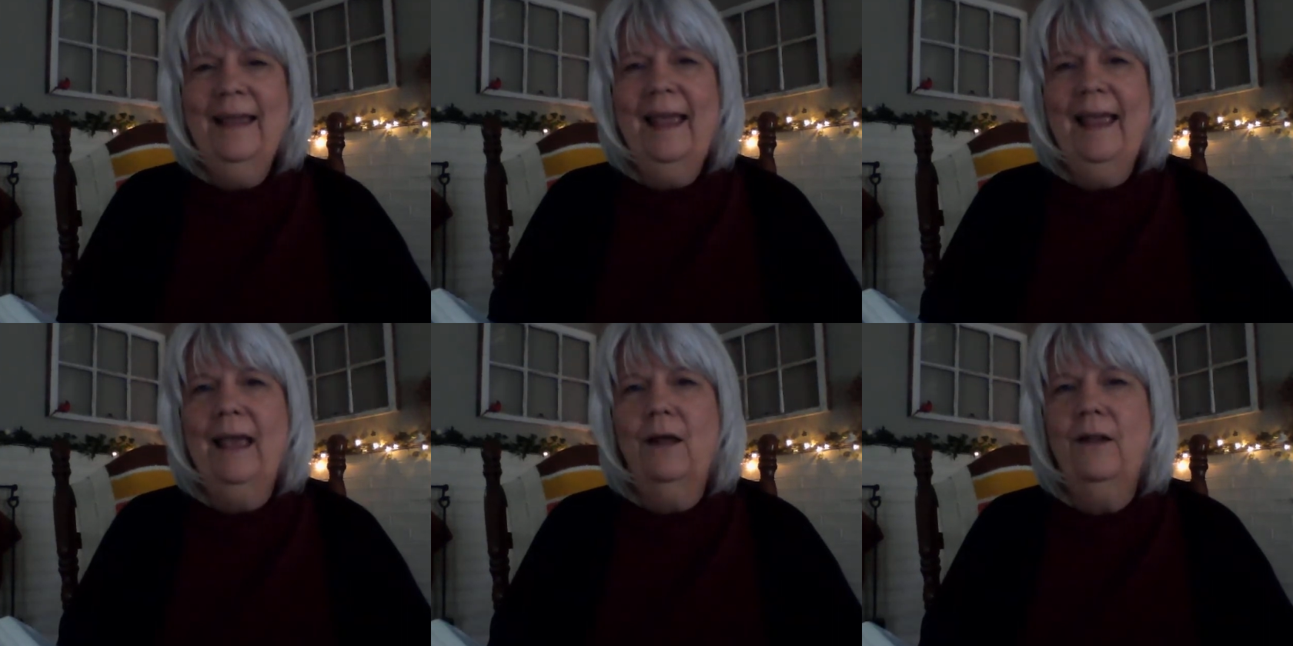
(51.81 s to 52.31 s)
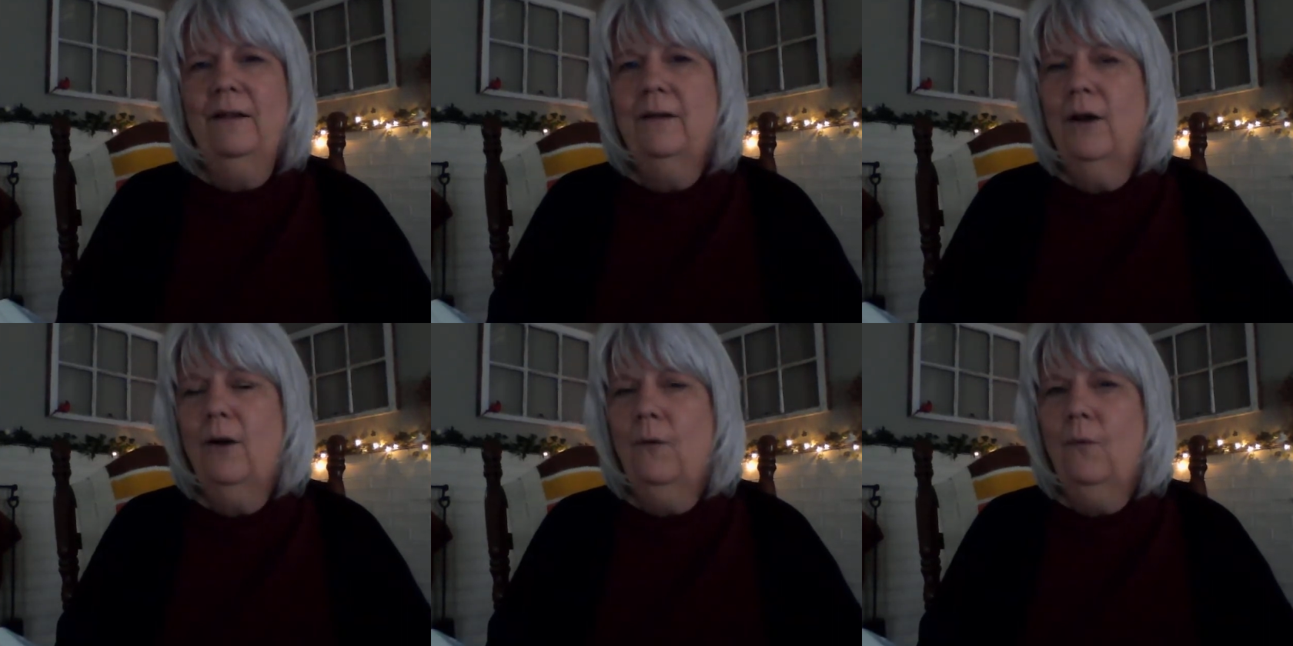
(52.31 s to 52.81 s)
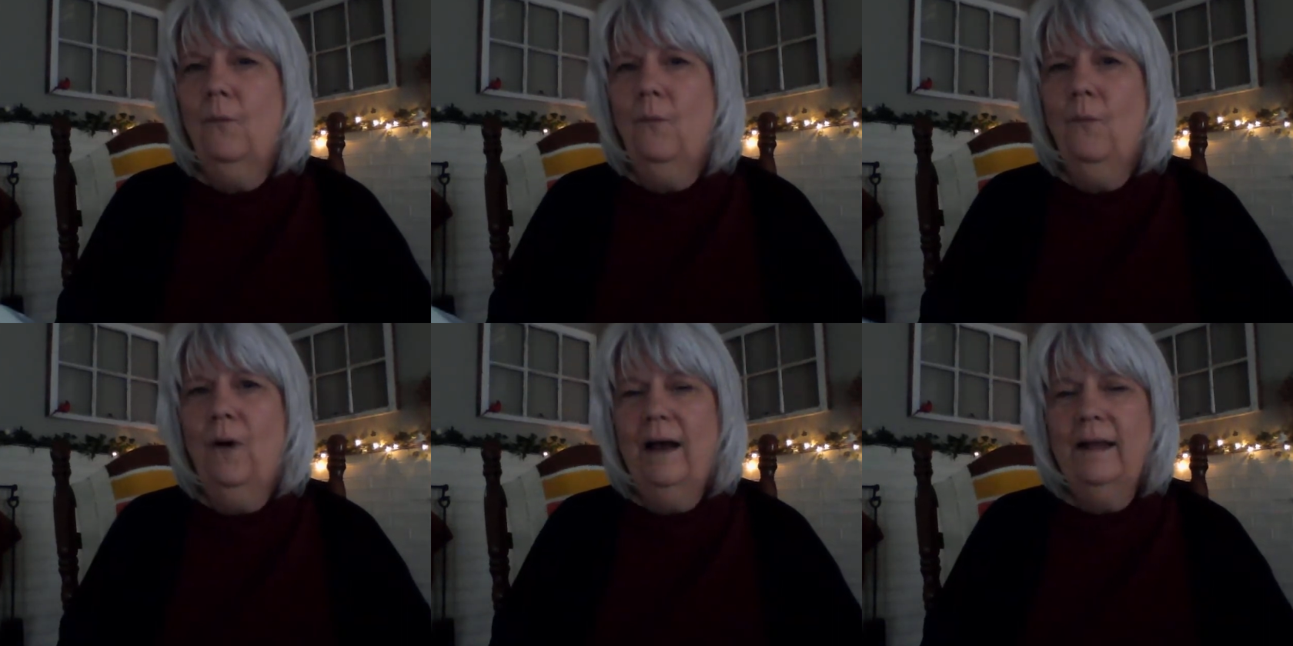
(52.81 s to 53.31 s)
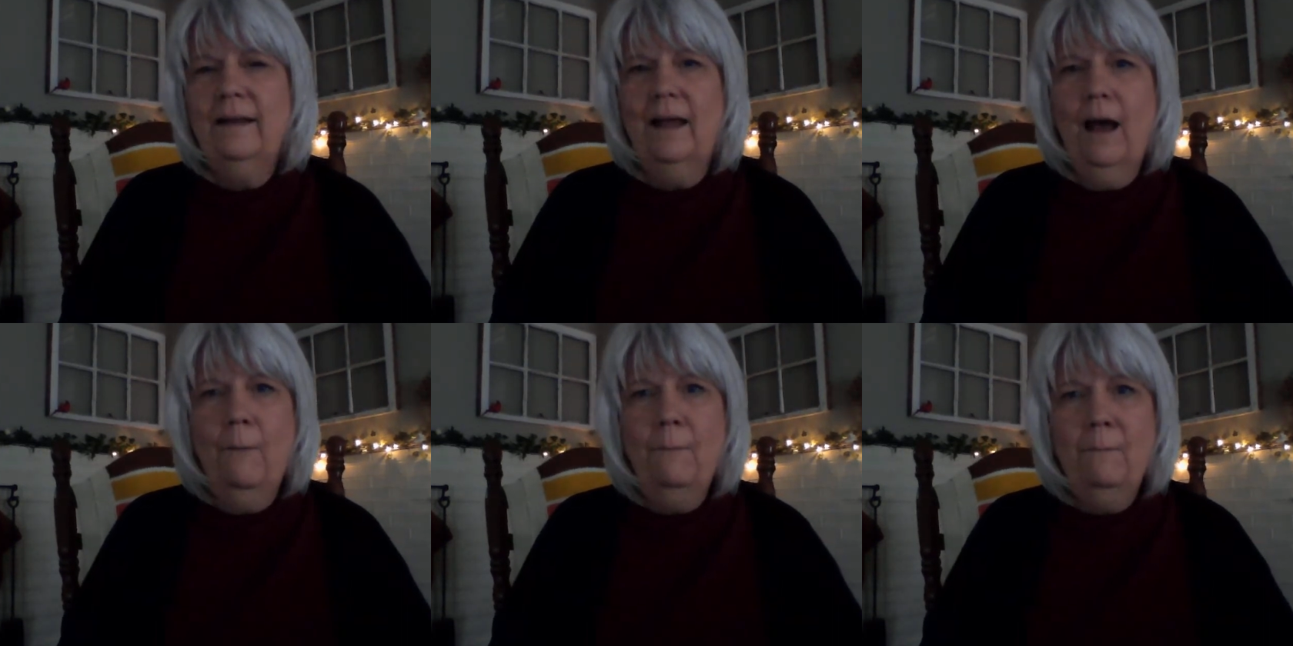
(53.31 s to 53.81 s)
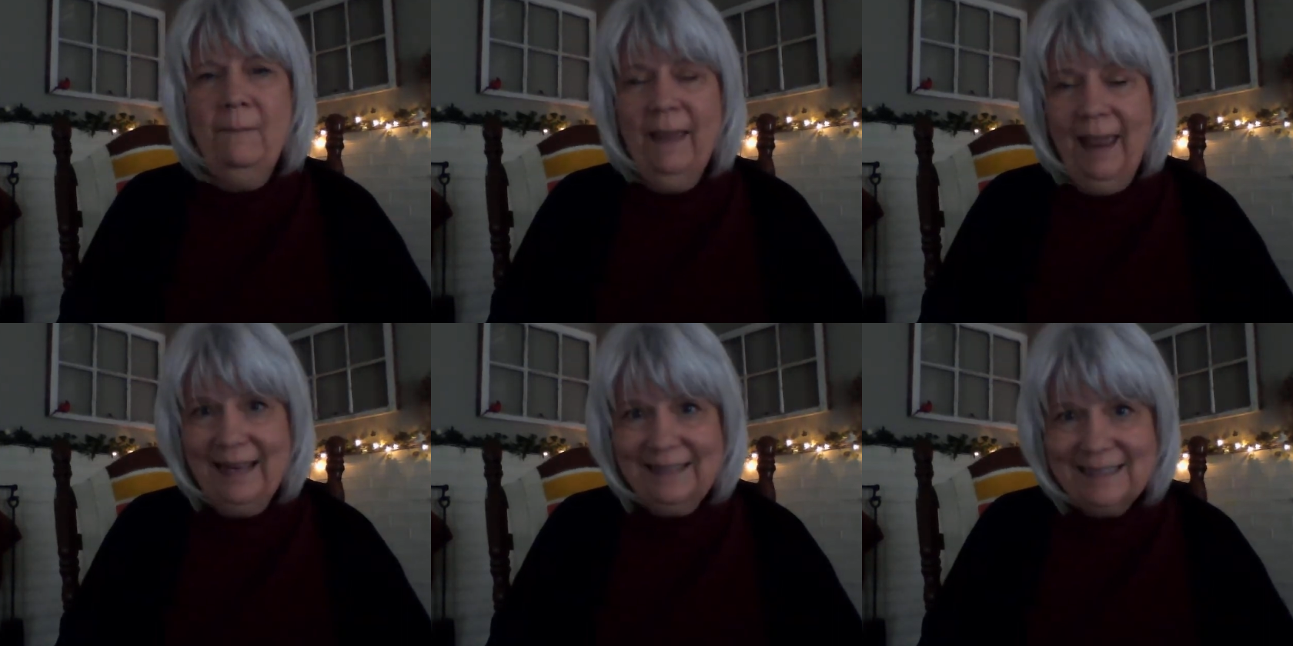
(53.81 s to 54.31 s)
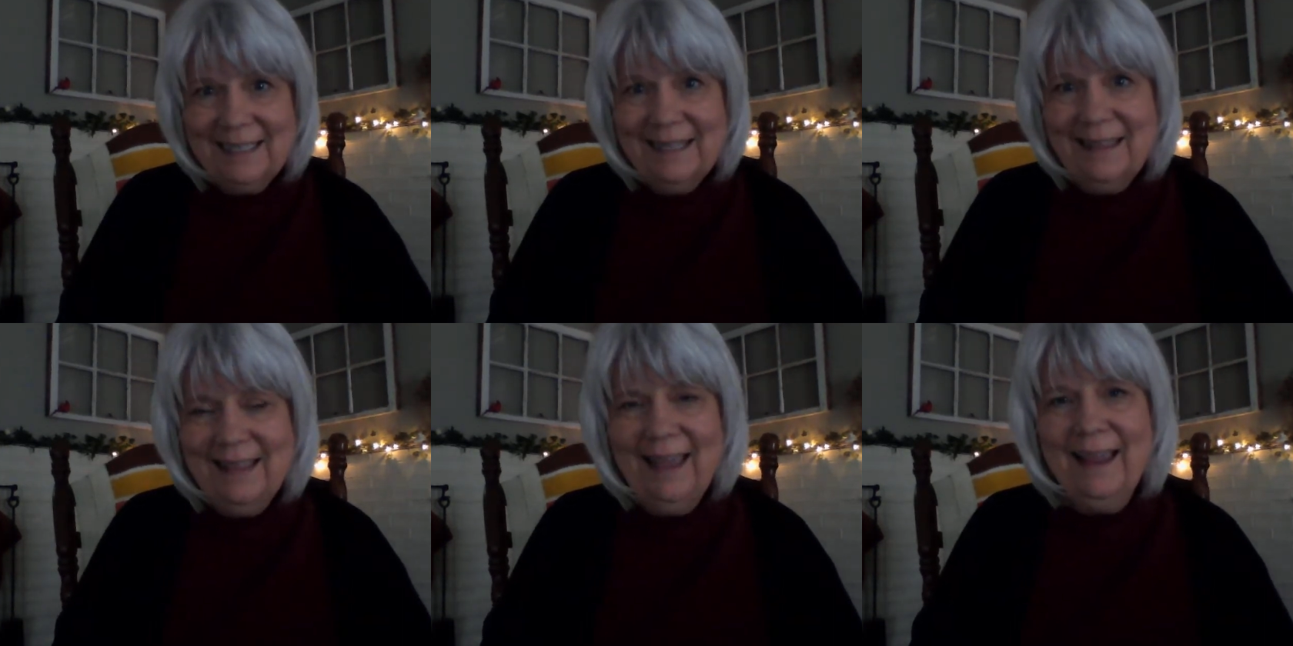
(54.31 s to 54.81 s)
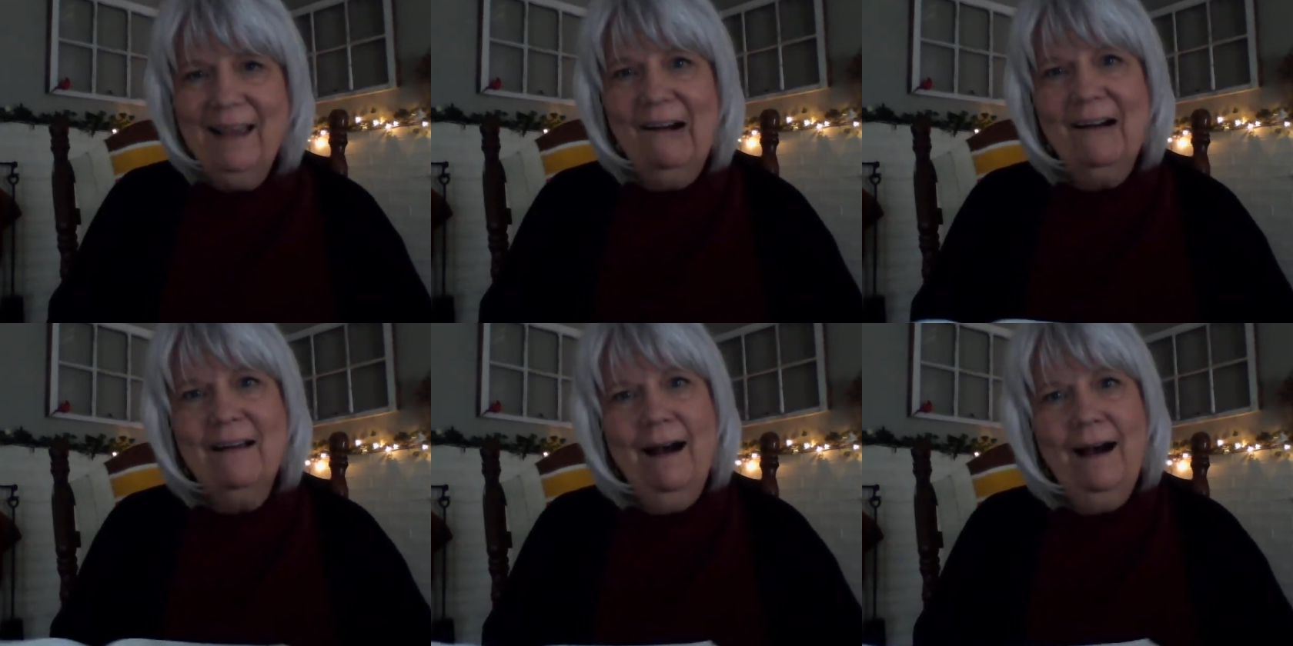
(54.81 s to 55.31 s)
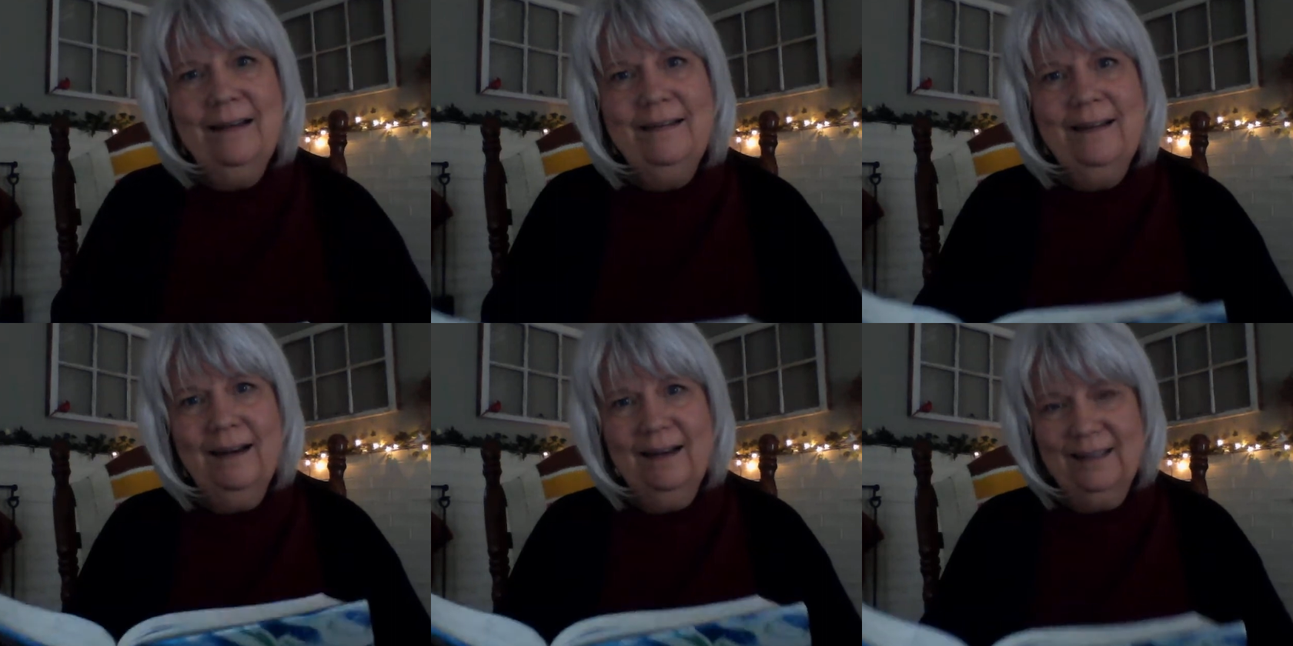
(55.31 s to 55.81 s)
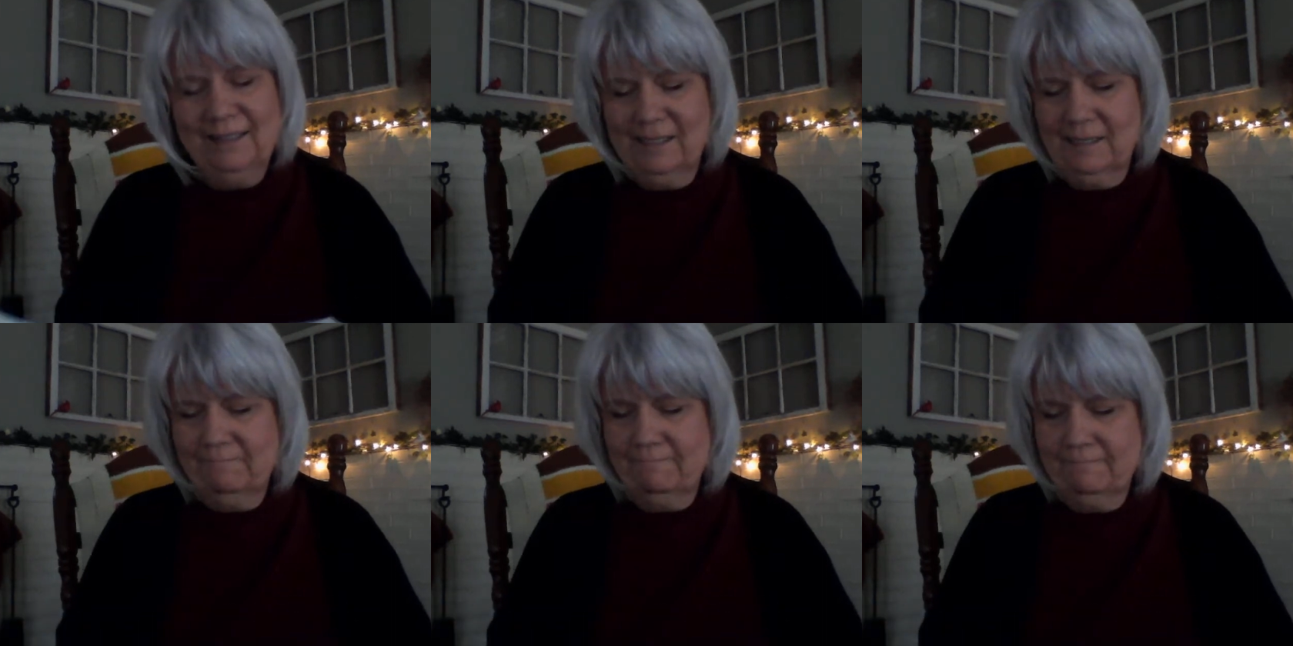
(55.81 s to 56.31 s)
and what amazing thing our God does.